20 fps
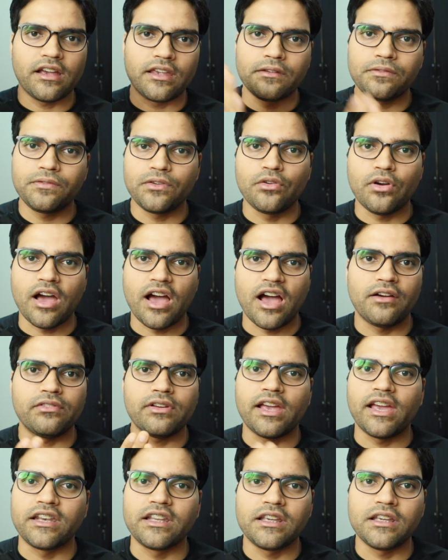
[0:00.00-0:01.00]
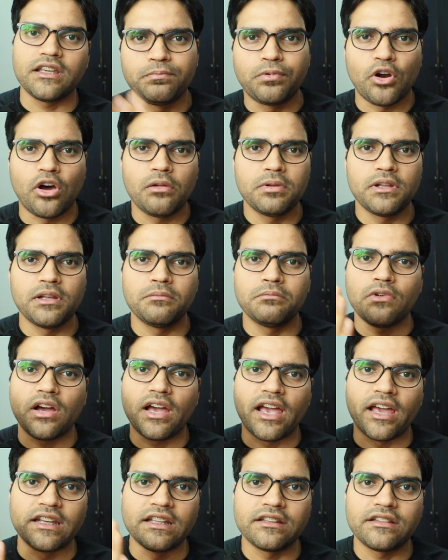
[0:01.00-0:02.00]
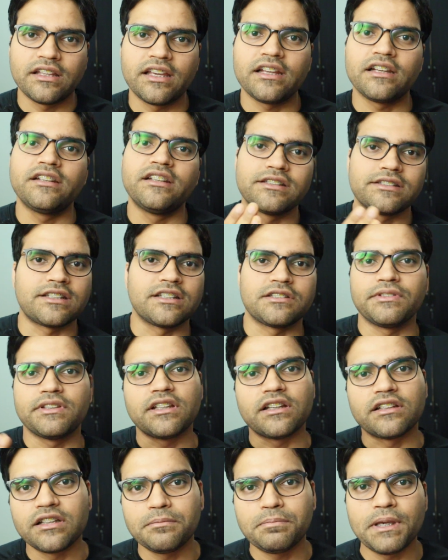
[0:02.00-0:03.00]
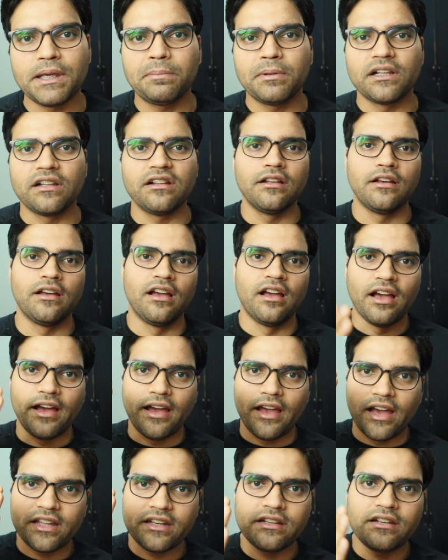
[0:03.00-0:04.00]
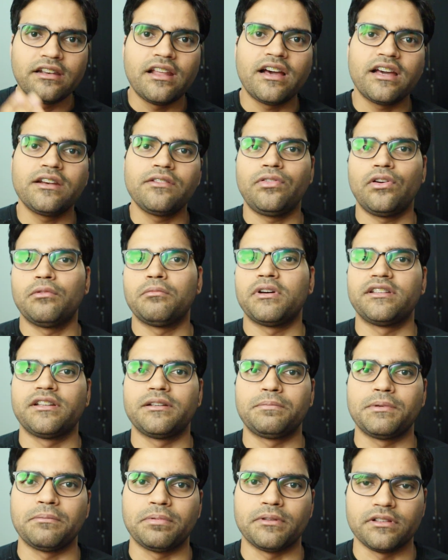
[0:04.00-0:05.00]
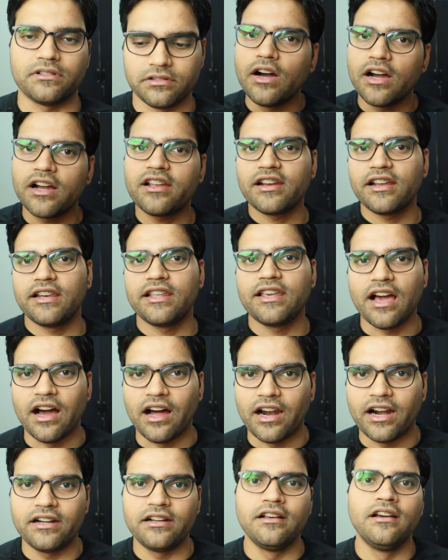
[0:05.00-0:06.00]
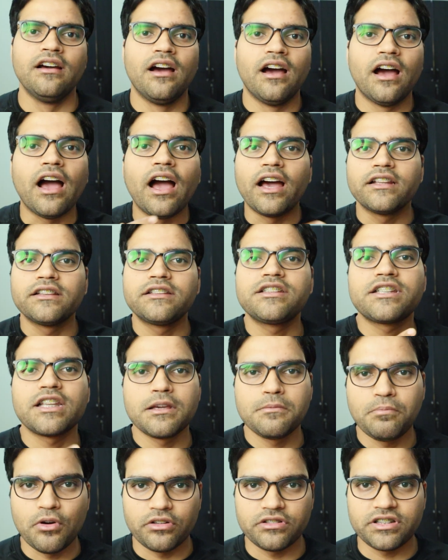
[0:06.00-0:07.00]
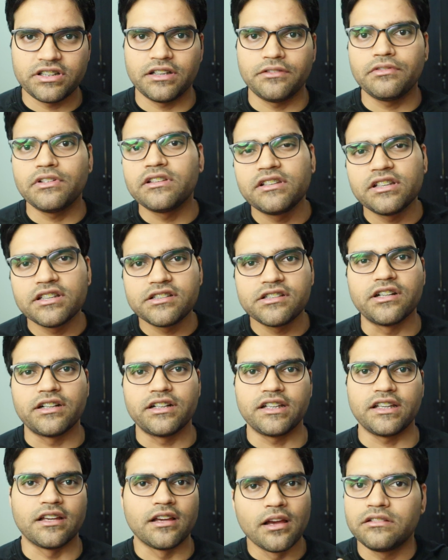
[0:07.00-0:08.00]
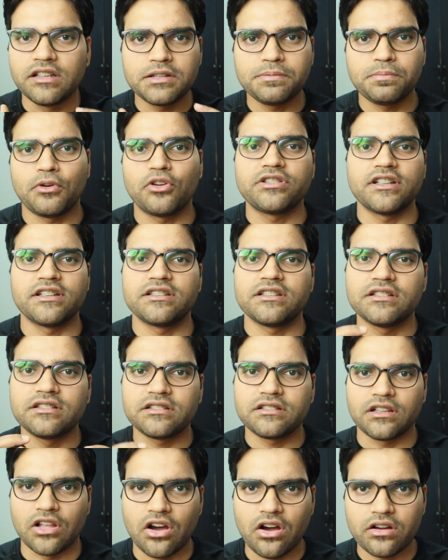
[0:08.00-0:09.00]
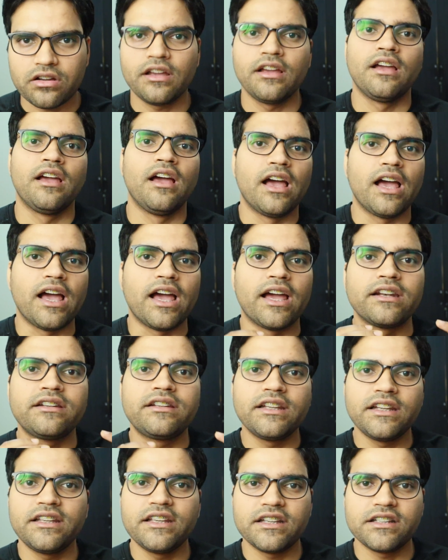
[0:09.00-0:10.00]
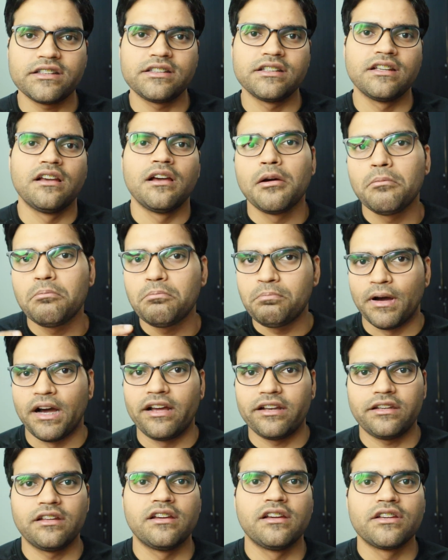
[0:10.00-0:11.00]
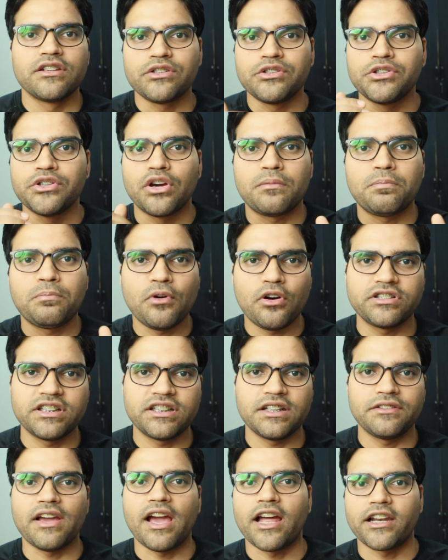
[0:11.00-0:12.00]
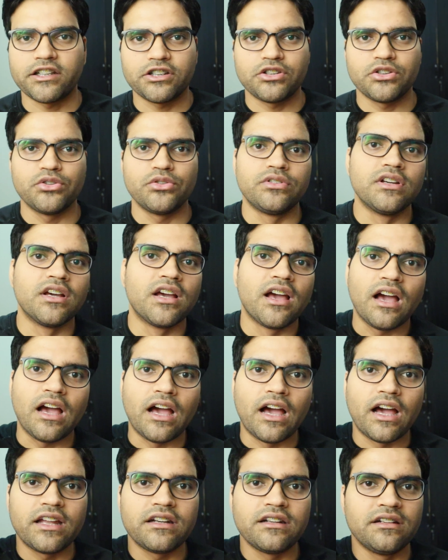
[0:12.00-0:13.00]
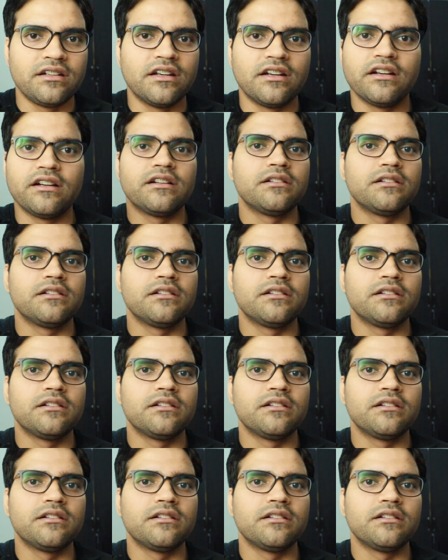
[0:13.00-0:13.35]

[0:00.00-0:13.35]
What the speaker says: if you have any problem, anything, discuss with other people and learn from other people. Work really hard and stay positive in this journey. This process is long and tedious, but your positive attitude and